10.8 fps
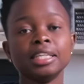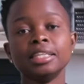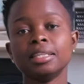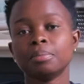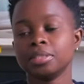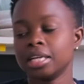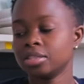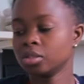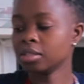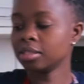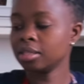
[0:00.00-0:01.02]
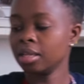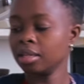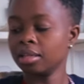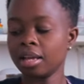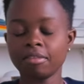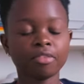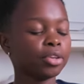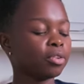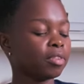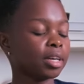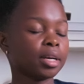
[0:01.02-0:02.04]
in the potatoes, avoid
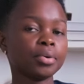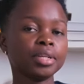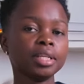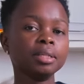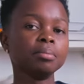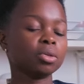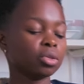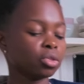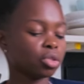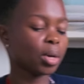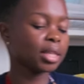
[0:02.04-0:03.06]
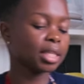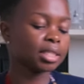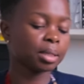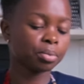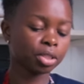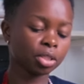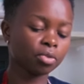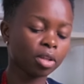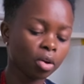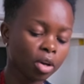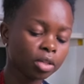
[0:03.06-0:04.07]
overcrowding because you don't want the temperature of
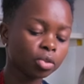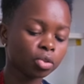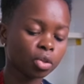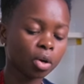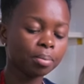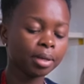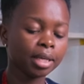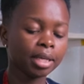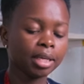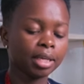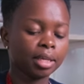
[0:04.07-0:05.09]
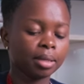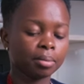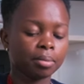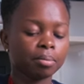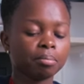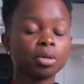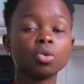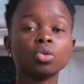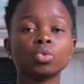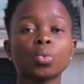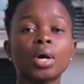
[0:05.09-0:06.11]
the oil to drop
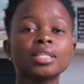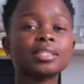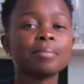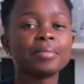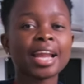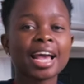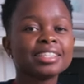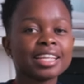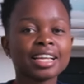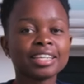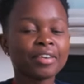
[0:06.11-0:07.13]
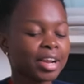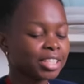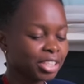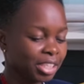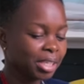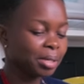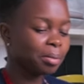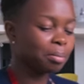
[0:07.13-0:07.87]
because we want some nice and crunchy